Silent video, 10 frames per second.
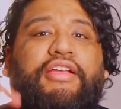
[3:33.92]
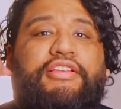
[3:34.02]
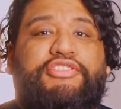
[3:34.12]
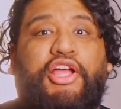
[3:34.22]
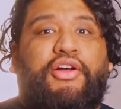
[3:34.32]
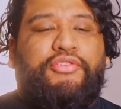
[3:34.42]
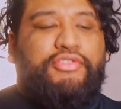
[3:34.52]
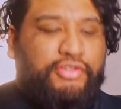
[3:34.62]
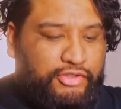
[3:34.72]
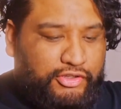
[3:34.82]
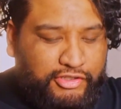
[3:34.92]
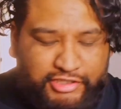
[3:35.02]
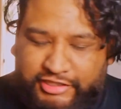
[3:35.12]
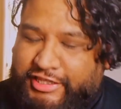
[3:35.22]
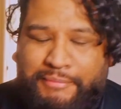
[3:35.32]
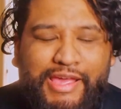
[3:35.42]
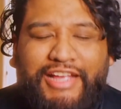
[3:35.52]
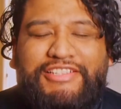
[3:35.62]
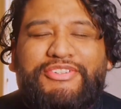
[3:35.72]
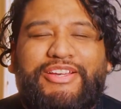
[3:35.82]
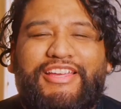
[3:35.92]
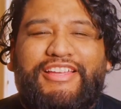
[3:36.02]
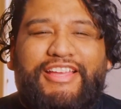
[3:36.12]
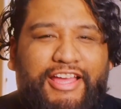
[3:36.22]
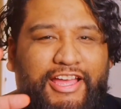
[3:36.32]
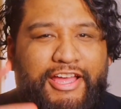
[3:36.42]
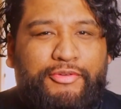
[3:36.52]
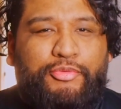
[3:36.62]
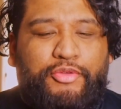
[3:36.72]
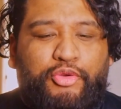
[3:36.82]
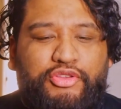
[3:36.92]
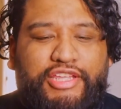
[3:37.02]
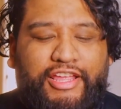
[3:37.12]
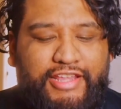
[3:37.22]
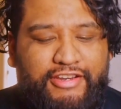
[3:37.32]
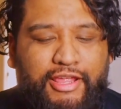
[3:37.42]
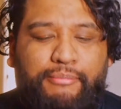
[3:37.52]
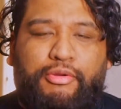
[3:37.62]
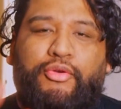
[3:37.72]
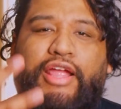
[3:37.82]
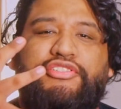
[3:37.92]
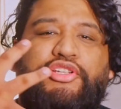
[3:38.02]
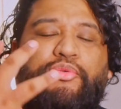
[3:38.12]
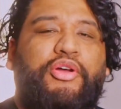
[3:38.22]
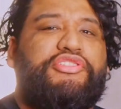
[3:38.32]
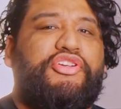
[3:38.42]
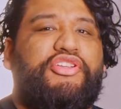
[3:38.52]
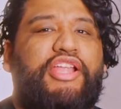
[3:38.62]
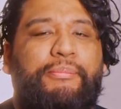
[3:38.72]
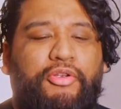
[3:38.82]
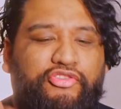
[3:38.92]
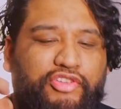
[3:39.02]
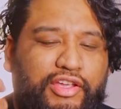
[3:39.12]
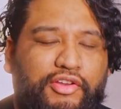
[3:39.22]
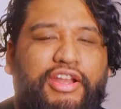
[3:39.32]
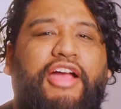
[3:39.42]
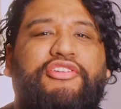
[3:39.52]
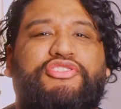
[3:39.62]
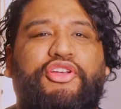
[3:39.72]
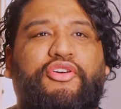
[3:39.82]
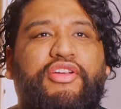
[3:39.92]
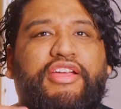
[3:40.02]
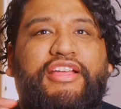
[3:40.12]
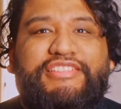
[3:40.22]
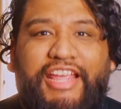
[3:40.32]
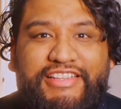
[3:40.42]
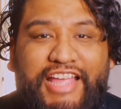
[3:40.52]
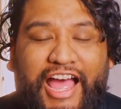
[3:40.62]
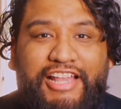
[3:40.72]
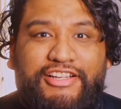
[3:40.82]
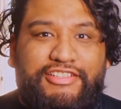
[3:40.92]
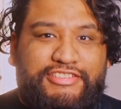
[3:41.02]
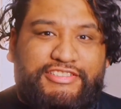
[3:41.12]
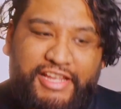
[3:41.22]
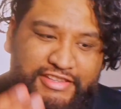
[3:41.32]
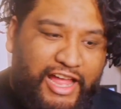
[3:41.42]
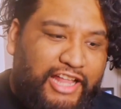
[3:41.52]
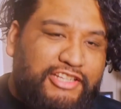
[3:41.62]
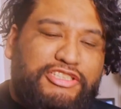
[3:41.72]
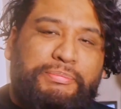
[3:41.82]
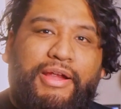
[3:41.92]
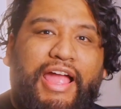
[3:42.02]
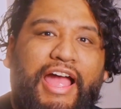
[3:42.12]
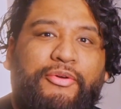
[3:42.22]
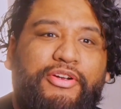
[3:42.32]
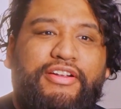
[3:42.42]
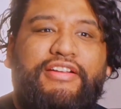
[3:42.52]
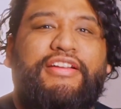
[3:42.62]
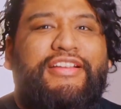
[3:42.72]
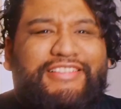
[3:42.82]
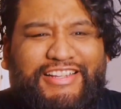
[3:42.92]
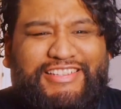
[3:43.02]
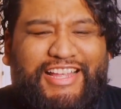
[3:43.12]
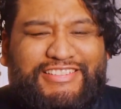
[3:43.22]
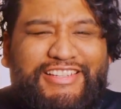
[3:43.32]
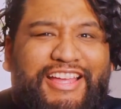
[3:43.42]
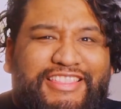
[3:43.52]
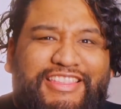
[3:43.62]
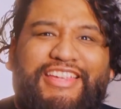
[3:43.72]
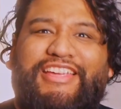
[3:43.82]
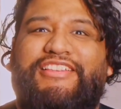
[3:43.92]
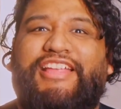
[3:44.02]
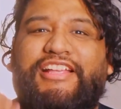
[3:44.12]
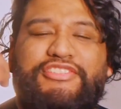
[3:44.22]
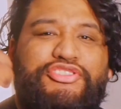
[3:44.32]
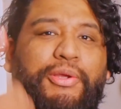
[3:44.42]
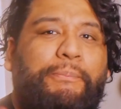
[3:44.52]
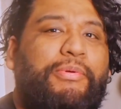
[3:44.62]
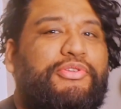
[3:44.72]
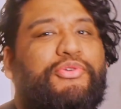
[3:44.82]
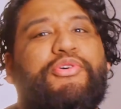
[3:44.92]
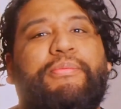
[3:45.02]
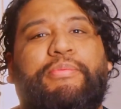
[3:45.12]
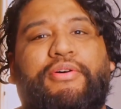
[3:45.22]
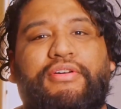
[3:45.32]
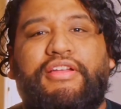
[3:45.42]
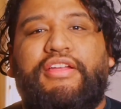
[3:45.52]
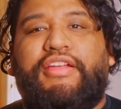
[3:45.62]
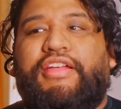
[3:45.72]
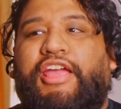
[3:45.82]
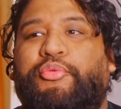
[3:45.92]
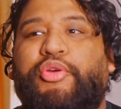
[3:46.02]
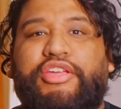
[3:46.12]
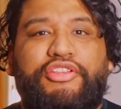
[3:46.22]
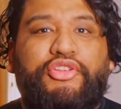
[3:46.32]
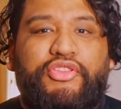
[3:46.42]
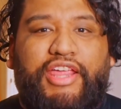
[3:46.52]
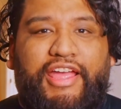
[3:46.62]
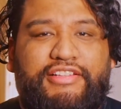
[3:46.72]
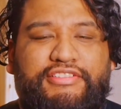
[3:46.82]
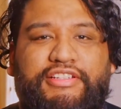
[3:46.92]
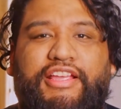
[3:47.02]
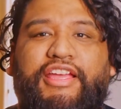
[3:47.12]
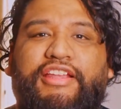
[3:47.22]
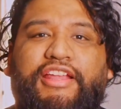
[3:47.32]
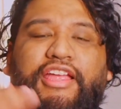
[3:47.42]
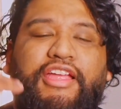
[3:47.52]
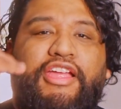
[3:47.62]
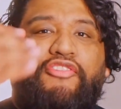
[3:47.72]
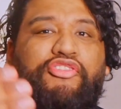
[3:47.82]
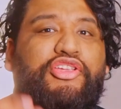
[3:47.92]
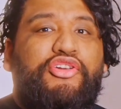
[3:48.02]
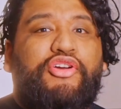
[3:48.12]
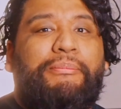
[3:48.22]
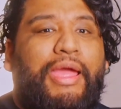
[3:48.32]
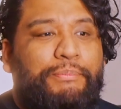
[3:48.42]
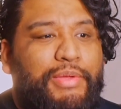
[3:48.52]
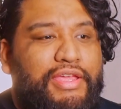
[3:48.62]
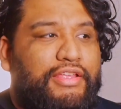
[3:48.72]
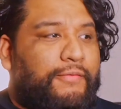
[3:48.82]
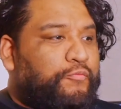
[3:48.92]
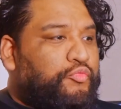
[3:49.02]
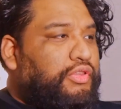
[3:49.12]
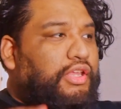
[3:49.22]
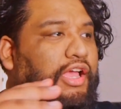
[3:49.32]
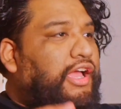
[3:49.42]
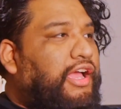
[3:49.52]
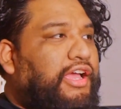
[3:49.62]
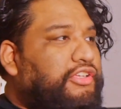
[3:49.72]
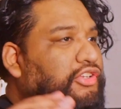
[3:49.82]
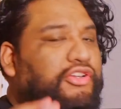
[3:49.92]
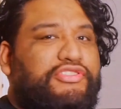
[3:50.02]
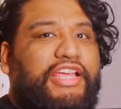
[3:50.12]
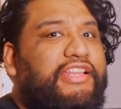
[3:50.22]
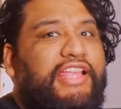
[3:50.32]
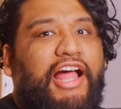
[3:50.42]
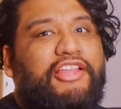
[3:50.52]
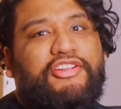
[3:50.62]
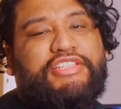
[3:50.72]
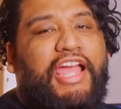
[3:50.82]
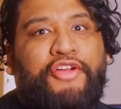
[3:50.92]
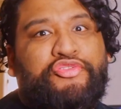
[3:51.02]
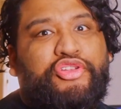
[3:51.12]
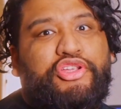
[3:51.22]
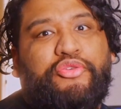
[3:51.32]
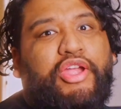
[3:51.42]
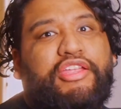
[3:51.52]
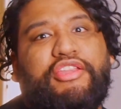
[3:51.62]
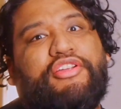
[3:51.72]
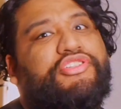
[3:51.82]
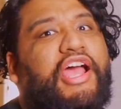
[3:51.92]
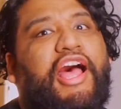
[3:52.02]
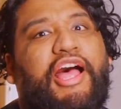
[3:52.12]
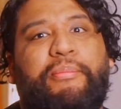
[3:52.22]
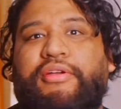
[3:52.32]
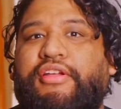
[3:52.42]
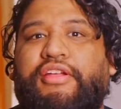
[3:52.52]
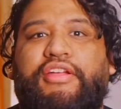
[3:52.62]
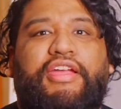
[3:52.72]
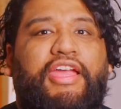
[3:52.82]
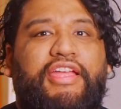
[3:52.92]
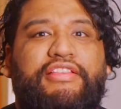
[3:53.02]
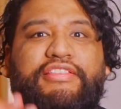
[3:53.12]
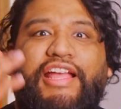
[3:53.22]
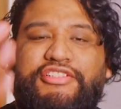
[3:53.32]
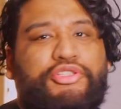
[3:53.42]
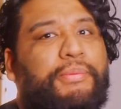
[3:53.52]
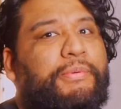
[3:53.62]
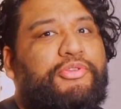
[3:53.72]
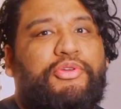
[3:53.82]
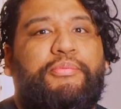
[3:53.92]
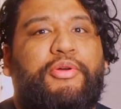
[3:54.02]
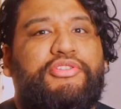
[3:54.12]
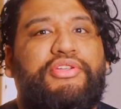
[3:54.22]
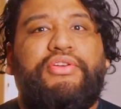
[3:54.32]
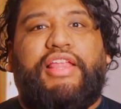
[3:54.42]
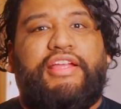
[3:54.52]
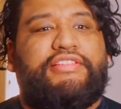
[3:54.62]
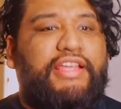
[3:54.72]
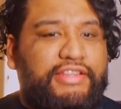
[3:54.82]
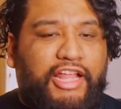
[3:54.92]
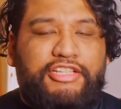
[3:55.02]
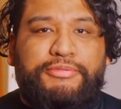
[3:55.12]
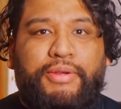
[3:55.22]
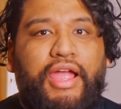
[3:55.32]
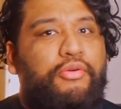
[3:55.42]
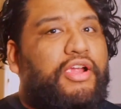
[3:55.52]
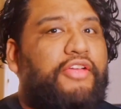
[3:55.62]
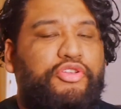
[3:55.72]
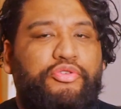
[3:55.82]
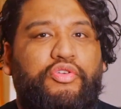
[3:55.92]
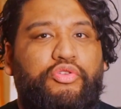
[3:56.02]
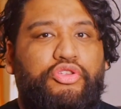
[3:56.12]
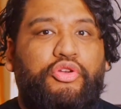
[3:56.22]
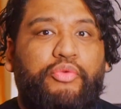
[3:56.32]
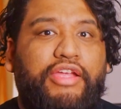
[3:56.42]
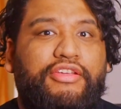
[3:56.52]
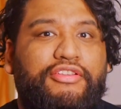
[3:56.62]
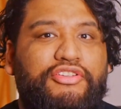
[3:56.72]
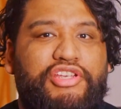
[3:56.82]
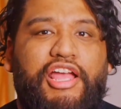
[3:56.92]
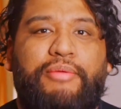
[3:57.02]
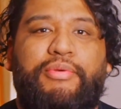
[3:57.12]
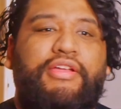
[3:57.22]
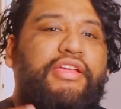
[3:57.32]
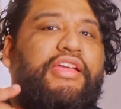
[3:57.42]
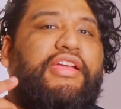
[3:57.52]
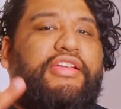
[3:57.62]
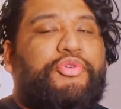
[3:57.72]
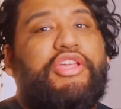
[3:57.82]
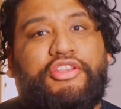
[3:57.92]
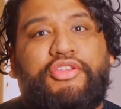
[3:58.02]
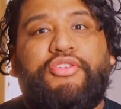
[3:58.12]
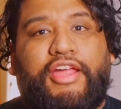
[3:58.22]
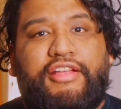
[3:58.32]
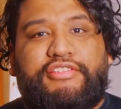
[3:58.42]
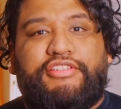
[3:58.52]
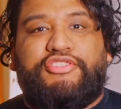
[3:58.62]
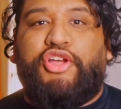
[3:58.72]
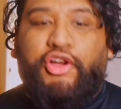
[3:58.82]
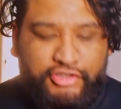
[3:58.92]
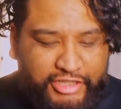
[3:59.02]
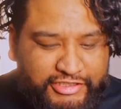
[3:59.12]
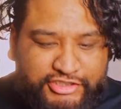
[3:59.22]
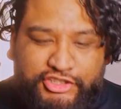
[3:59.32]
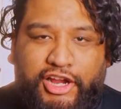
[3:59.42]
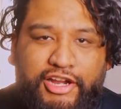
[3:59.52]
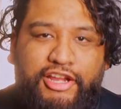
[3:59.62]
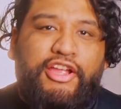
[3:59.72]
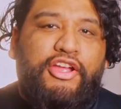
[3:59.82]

So let's get back to it. We wrote down that number, right? So what's your number? Figure it out. So $10 per hour, like that's nothing. That's super doable, and we can do that. And for you, it might be, $10 after your regular job, and that's super doable too. Like $10 per hour after your regular job, we can do that. So let's start